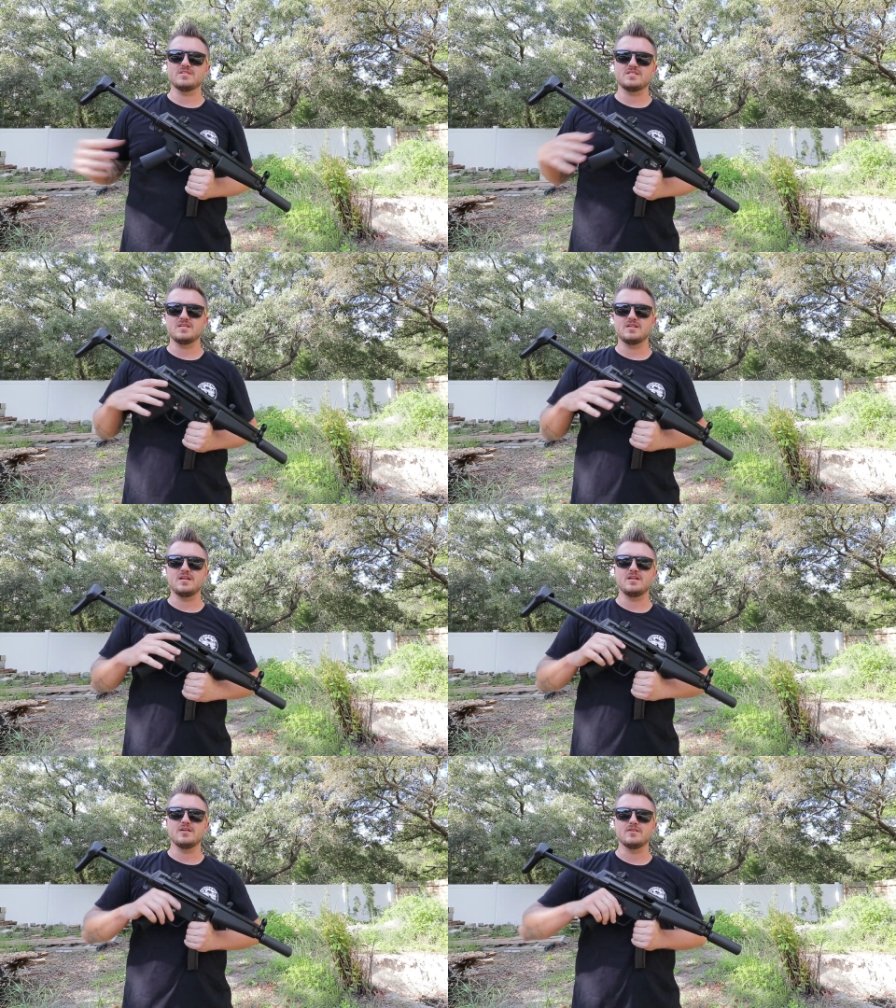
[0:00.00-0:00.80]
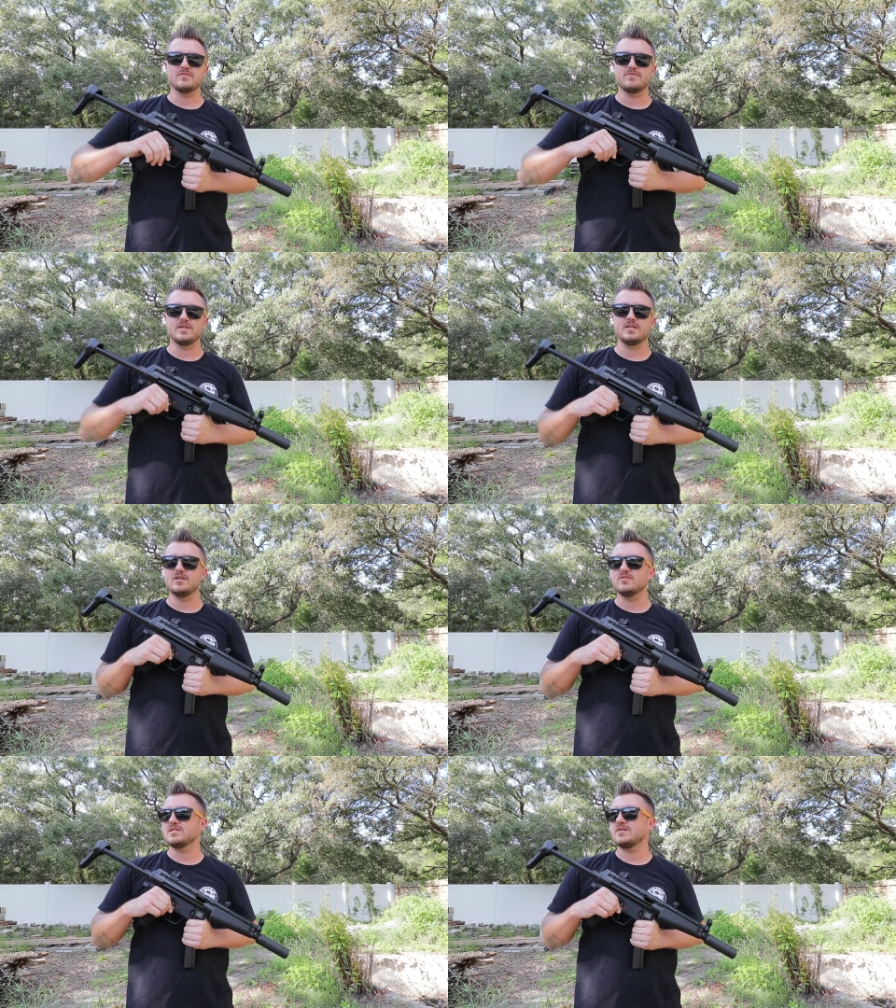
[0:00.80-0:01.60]
really see it in any other
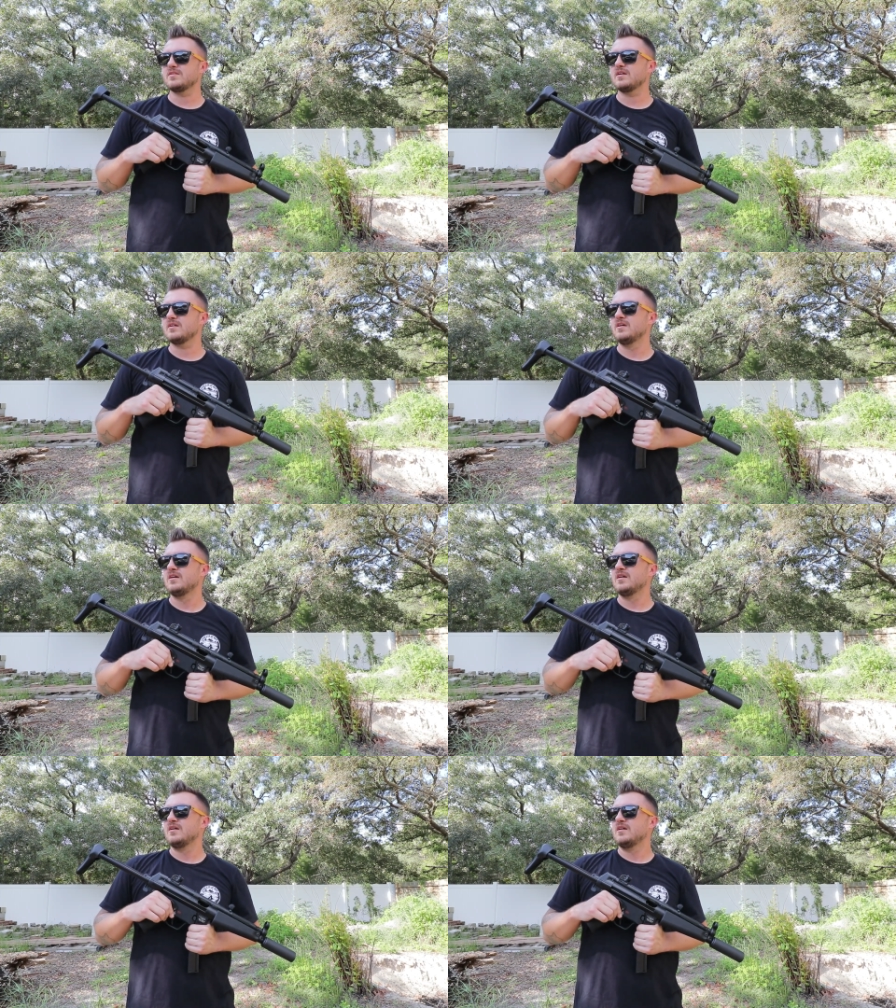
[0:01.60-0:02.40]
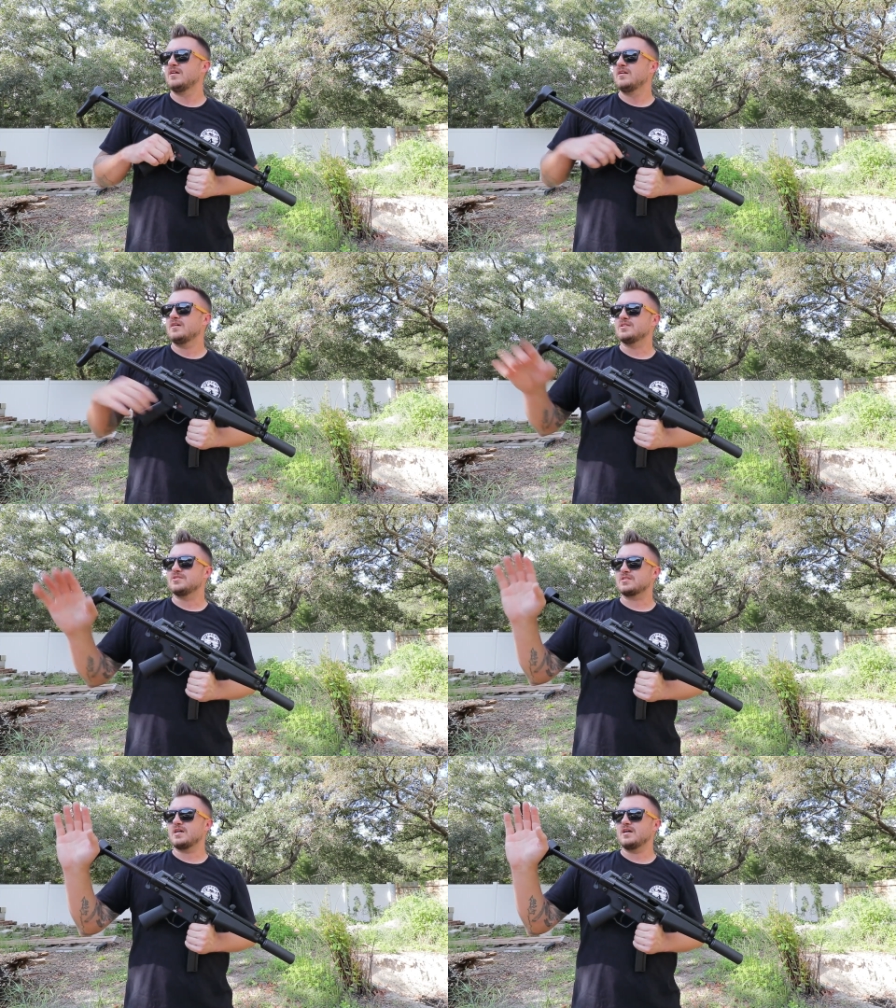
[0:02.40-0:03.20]
videos out there. It's
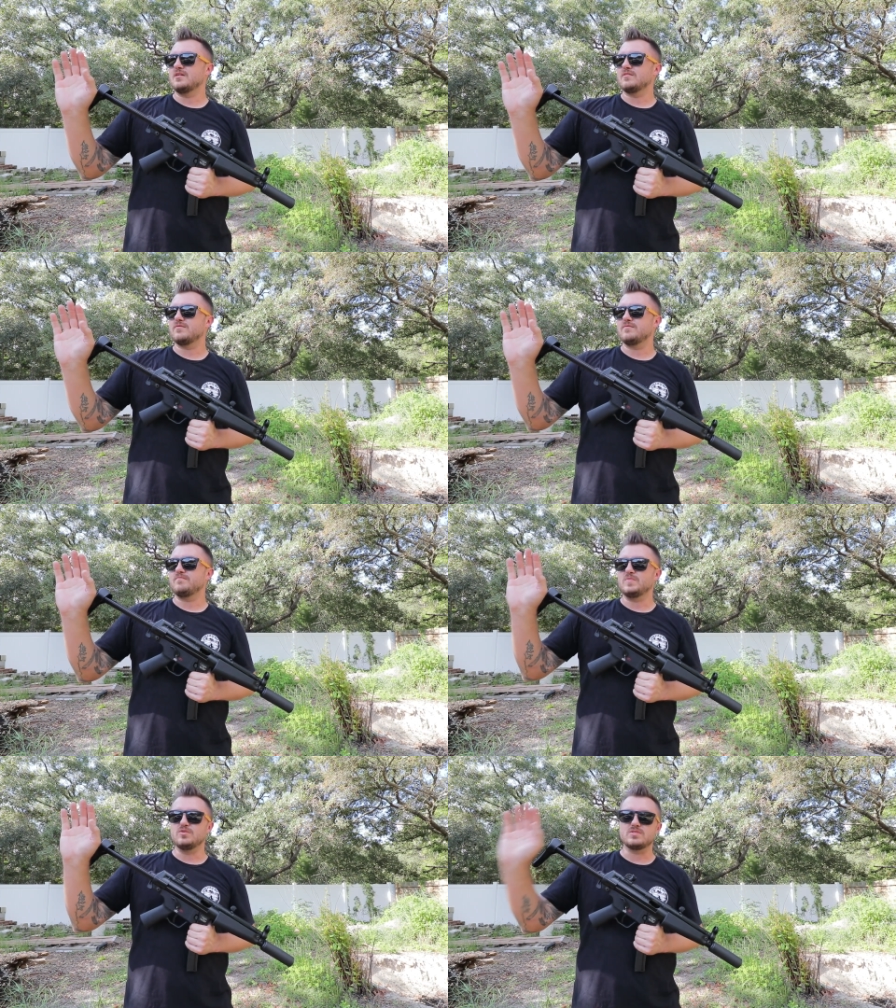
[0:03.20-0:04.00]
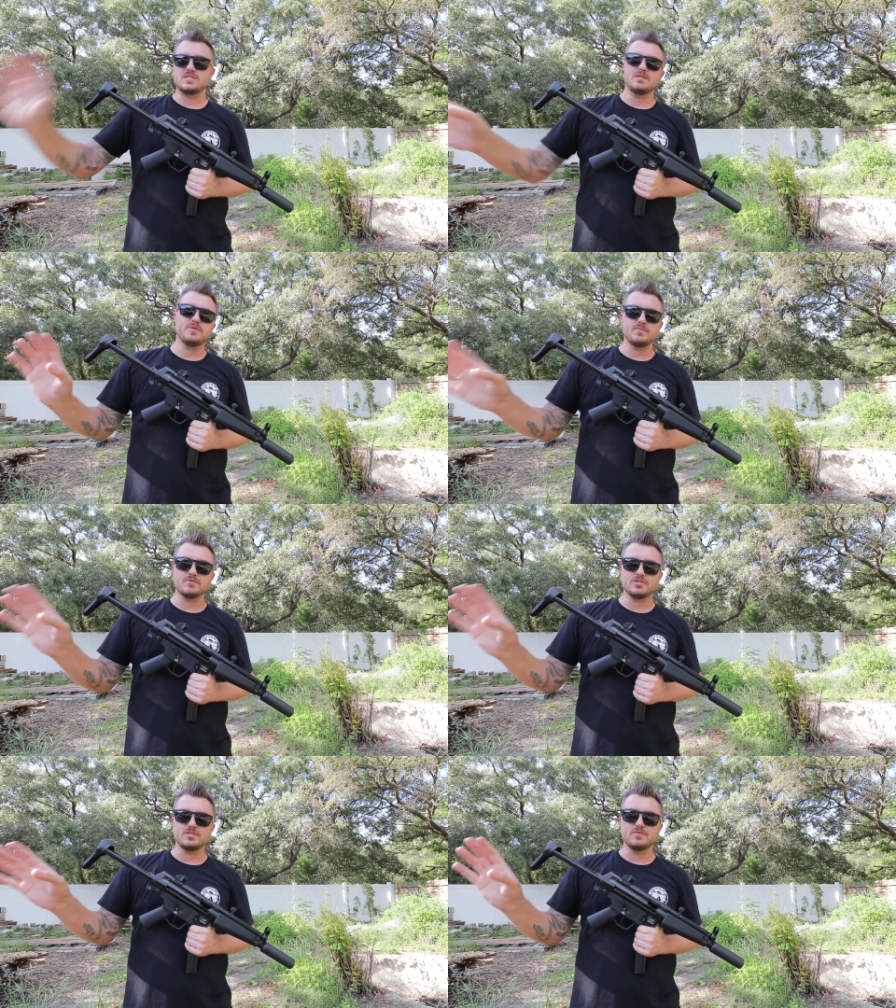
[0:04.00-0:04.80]
just kind of, you see
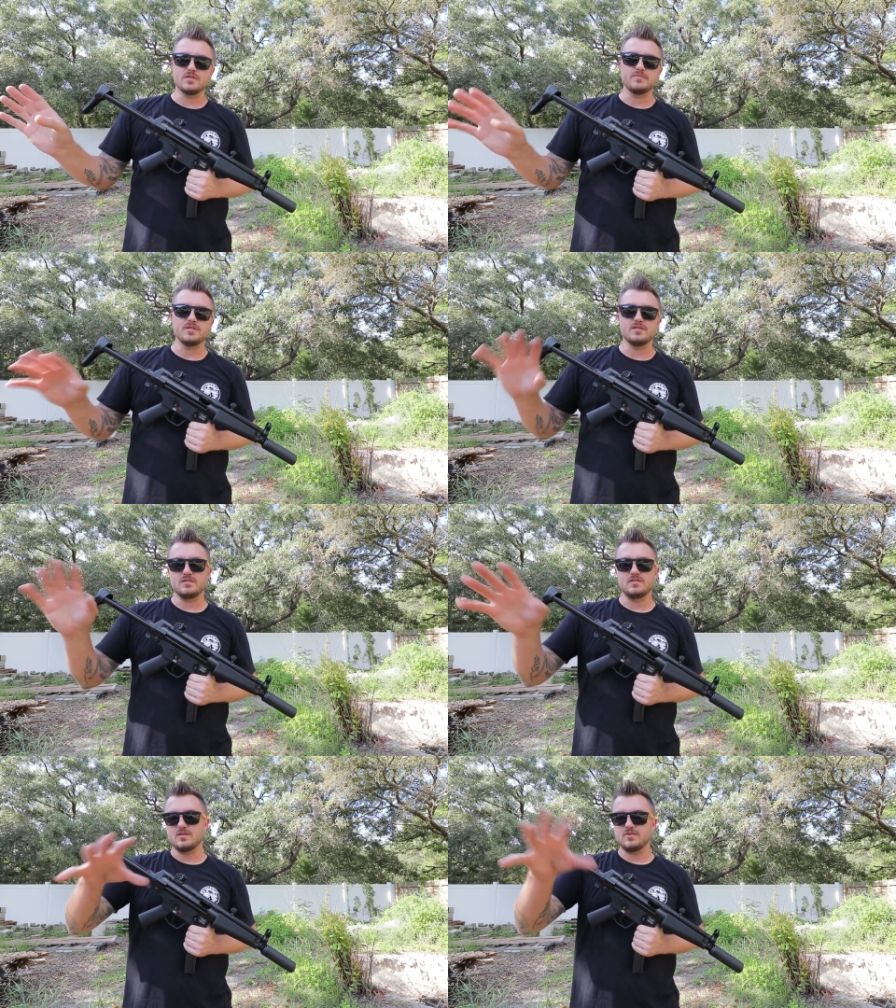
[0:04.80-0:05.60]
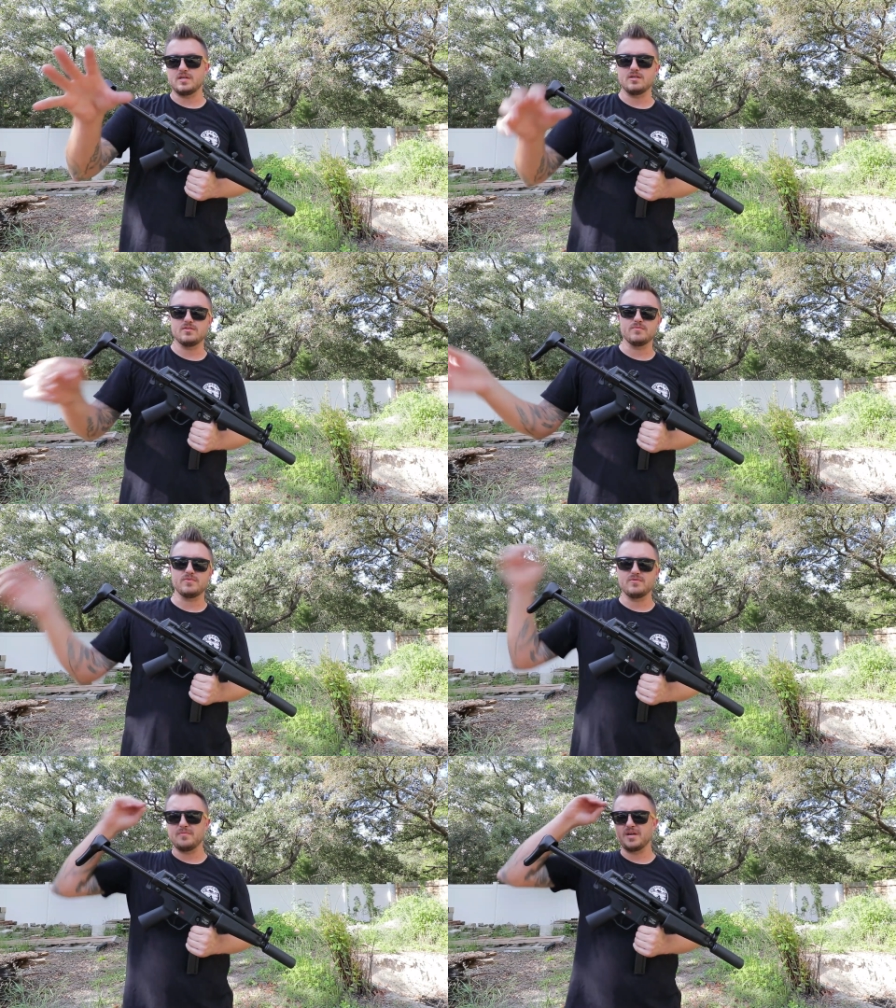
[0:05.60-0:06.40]
people shoot them and you know, you hear them
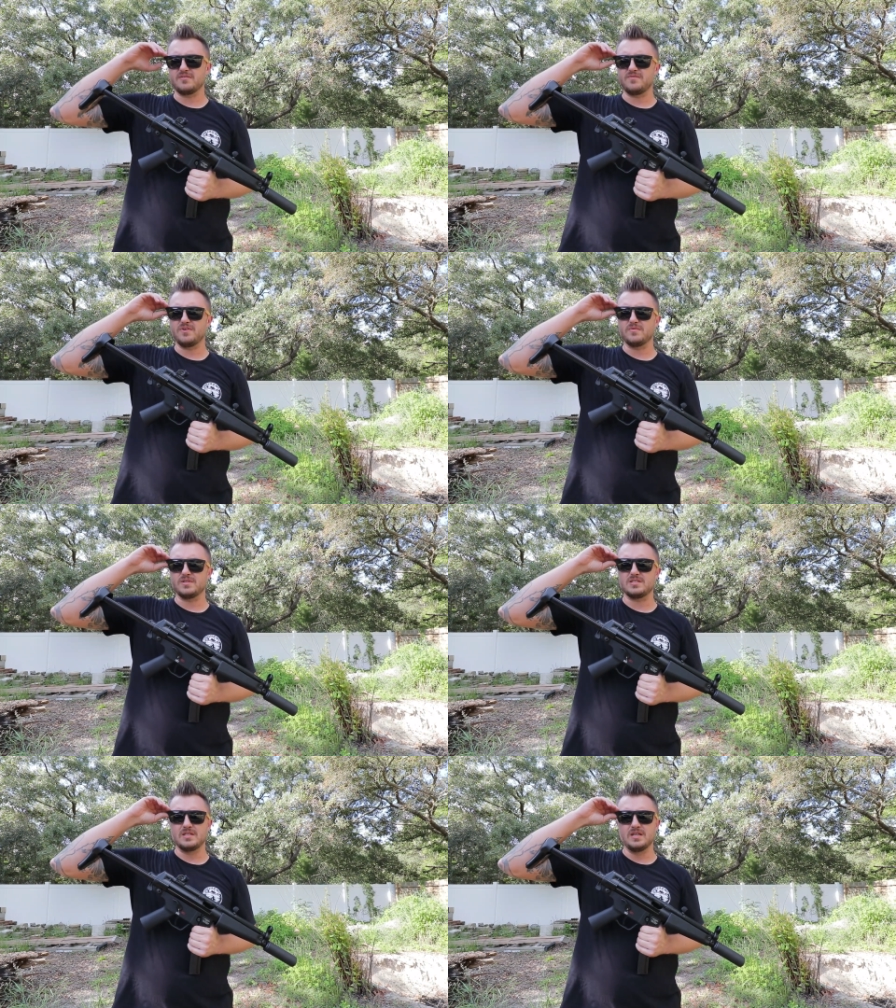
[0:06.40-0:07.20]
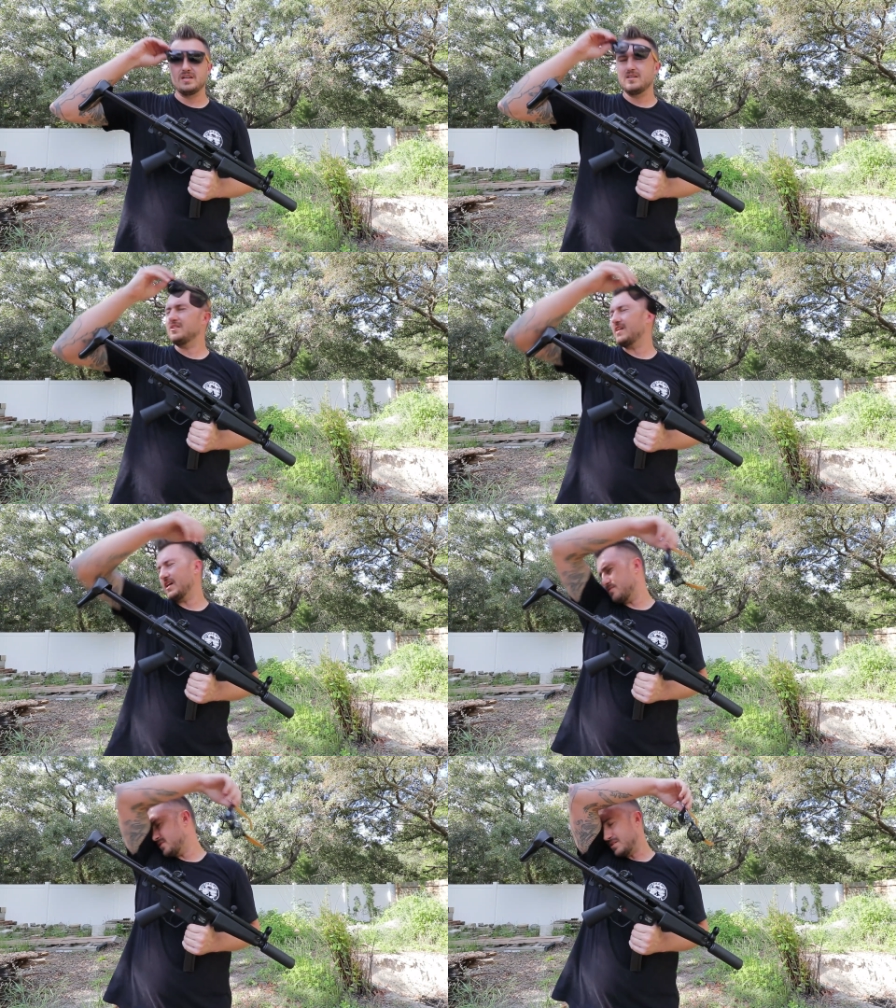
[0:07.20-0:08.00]
through the microphone, which you
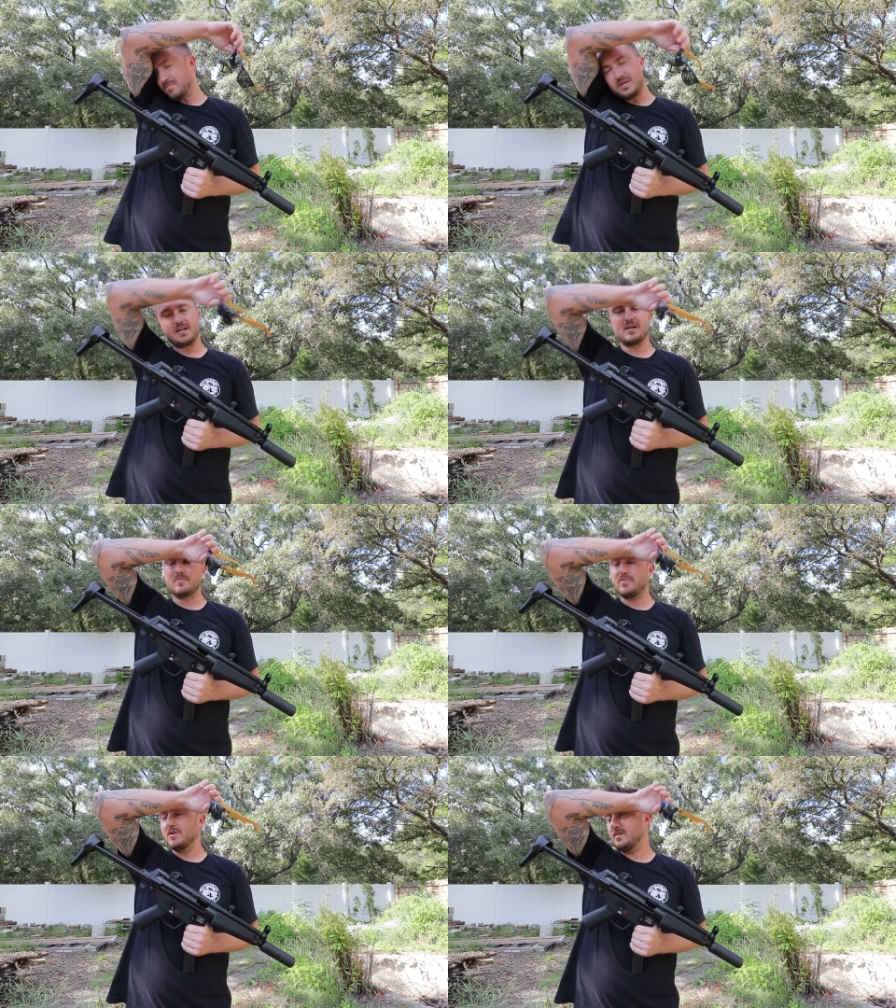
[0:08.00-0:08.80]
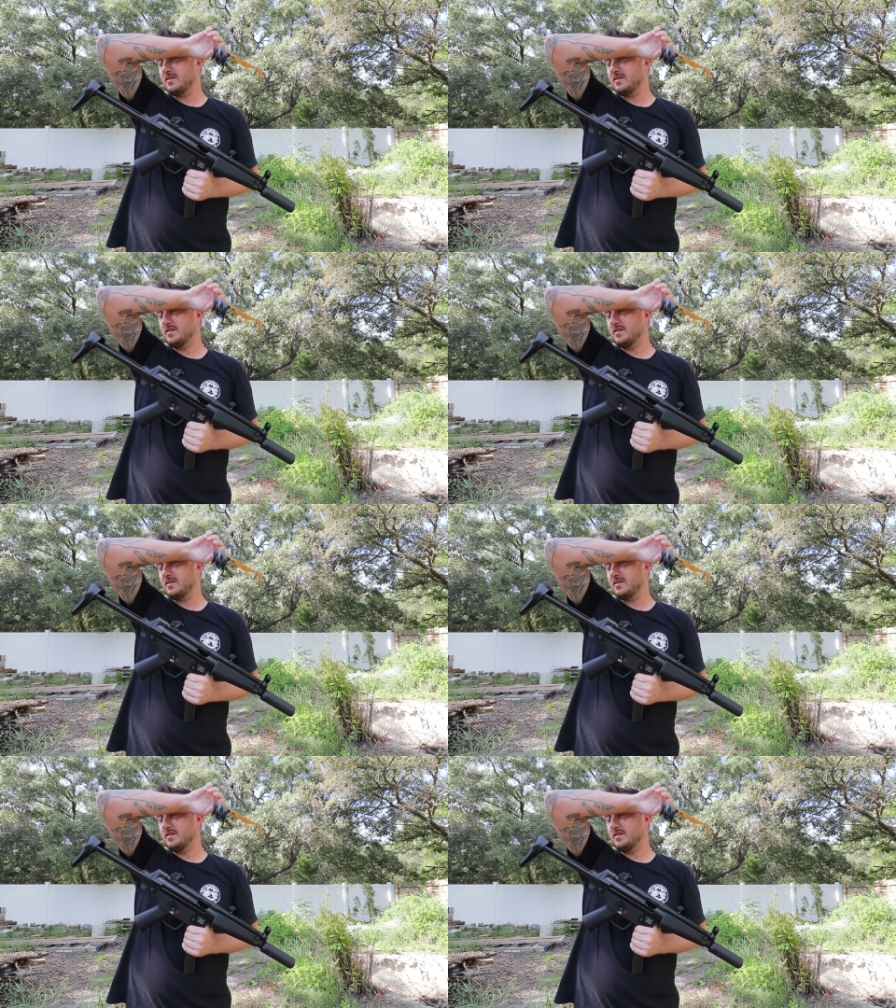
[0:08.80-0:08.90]
can't really pick up